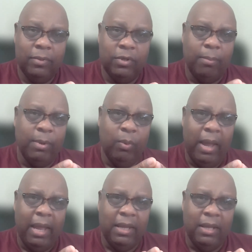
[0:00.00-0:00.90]
Show me
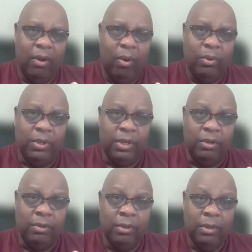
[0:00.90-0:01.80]
where I can get a hold of
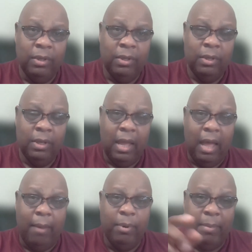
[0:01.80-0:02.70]
you.
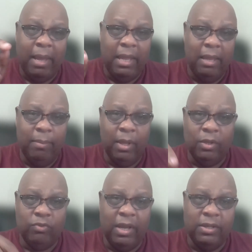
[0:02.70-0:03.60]
I'll put my
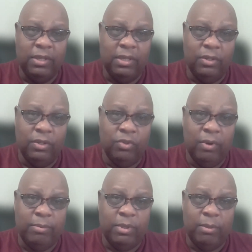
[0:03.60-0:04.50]
email address in the
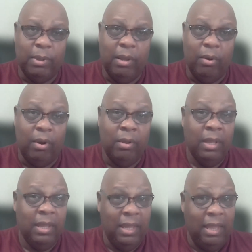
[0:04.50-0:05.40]
description below.
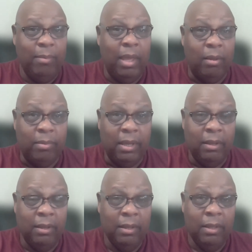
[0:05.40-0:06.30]
Email me.